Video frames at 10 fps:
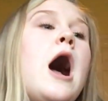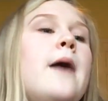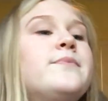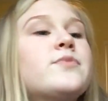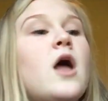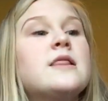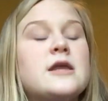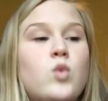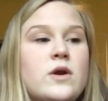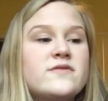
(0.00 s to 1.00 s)
Um,
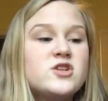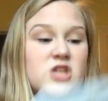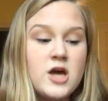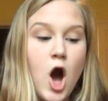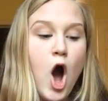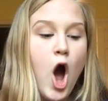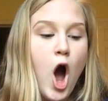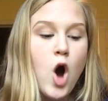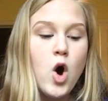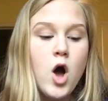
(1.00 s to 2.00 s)
like what if there's like,
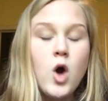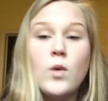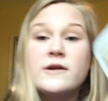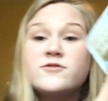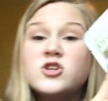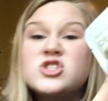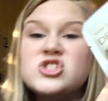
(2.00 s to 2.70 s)
what if there's